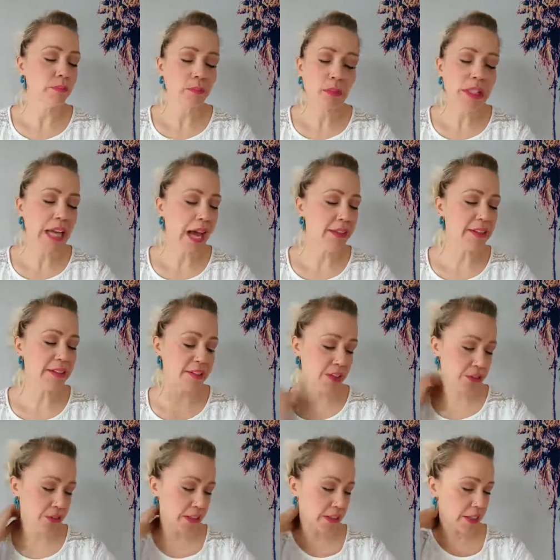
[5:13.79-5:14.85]
yeah, and this other
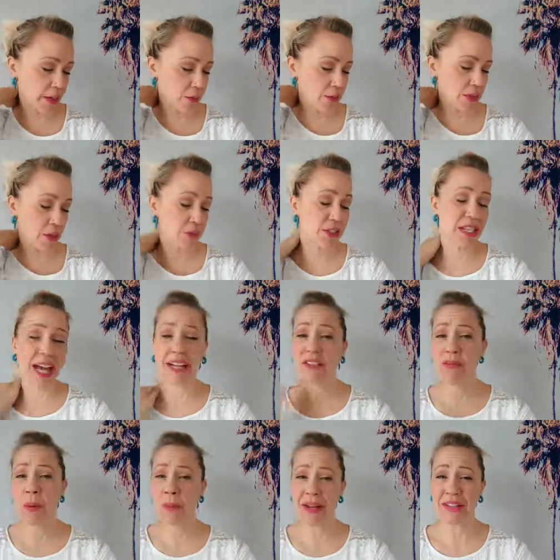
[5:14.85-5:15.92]
thing that I wrote down was lack of
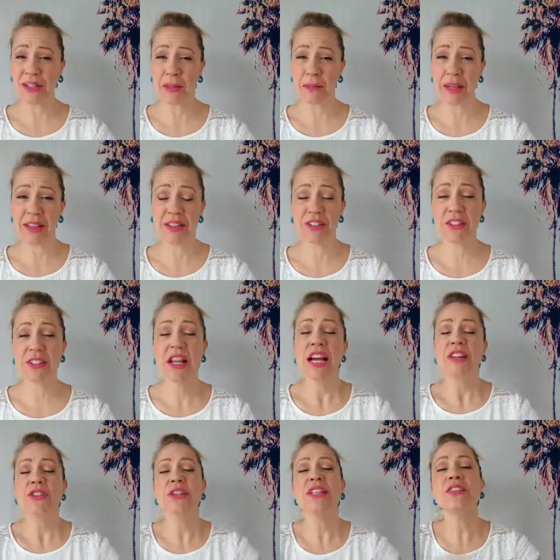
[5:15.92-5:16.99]
momentum. And this is
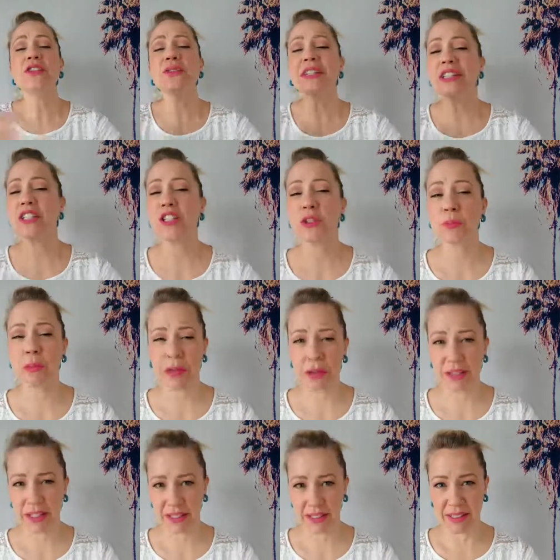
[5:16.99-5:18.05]
so these are
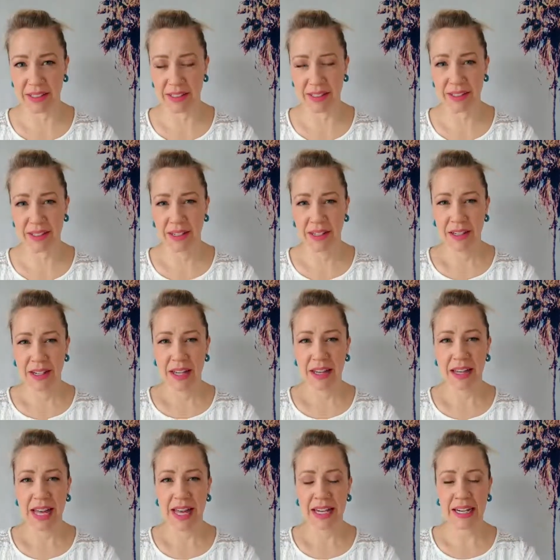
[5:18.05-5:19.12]
experiences
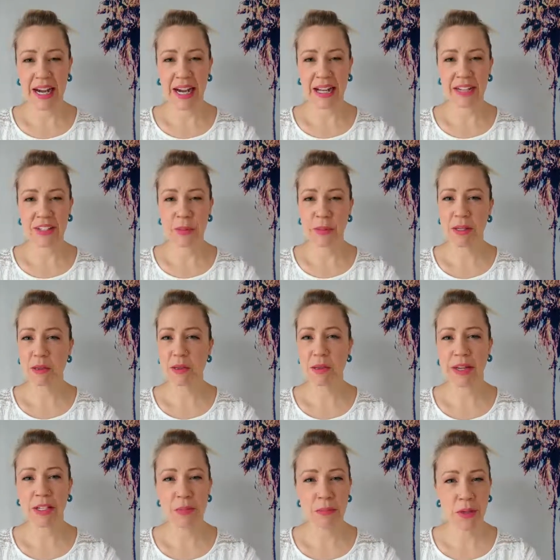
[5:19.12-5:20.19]
that I speak with my
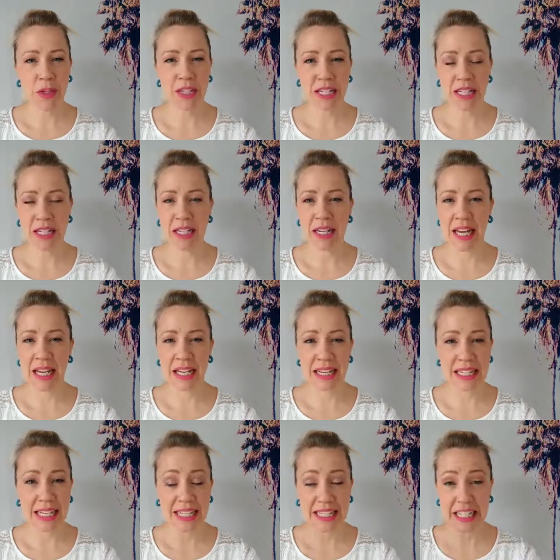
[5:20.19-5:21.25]
community and I
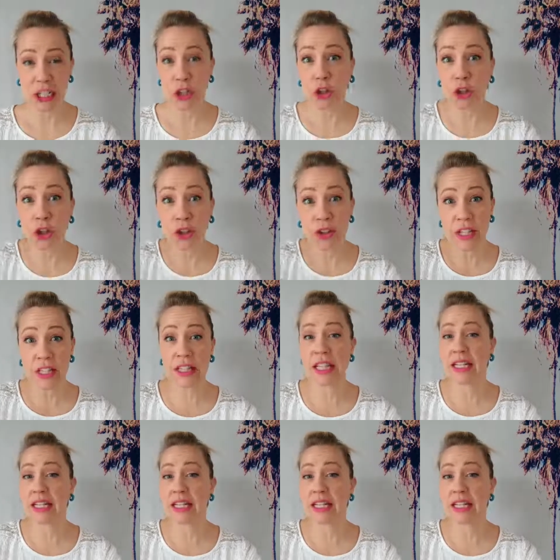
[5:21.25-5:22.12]
hear that